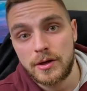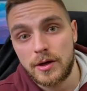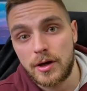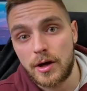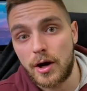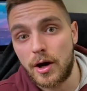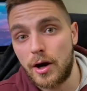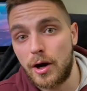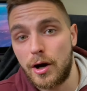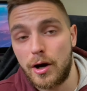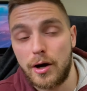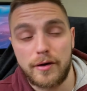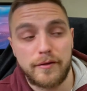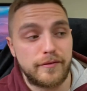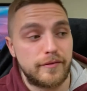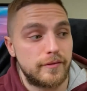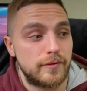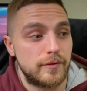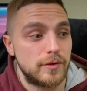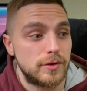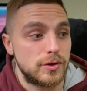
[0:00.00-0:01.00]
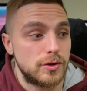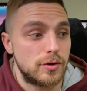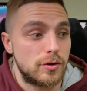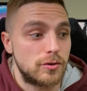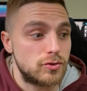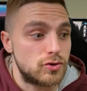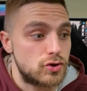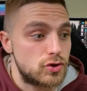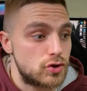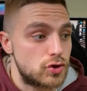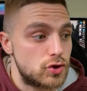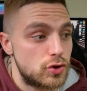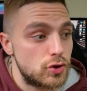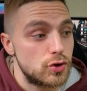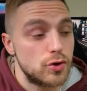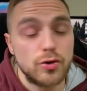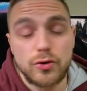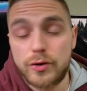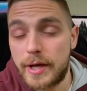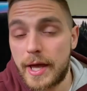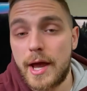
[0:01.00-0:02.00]
of, you know,
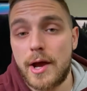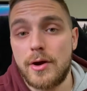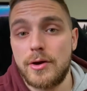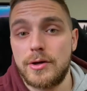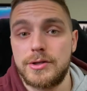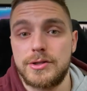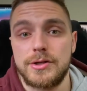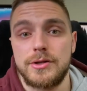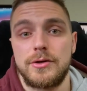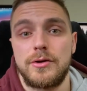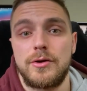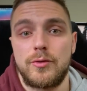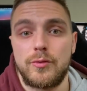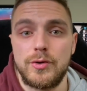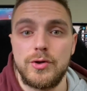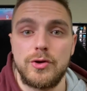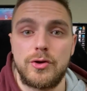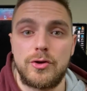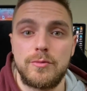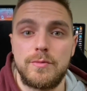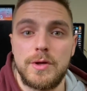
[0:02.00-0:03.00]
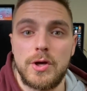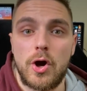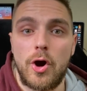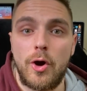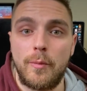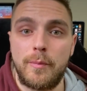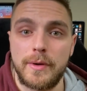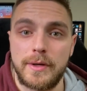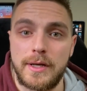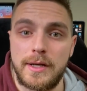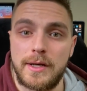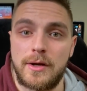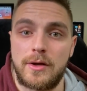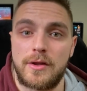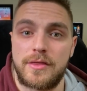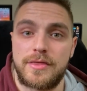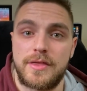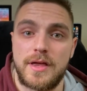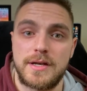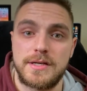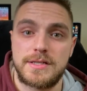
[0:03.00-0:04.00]
true character when you can be open and
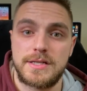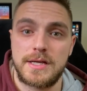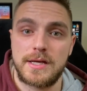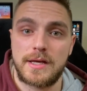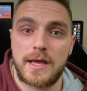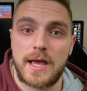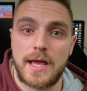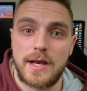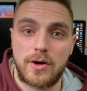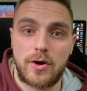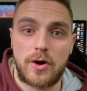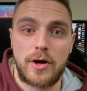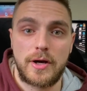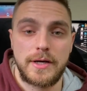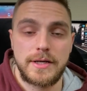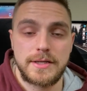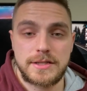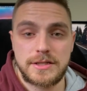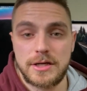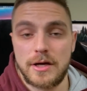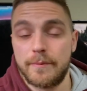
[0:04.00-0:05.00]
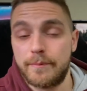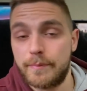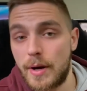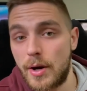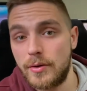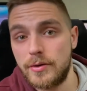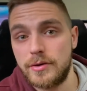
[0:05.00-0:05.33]
authentic and honest about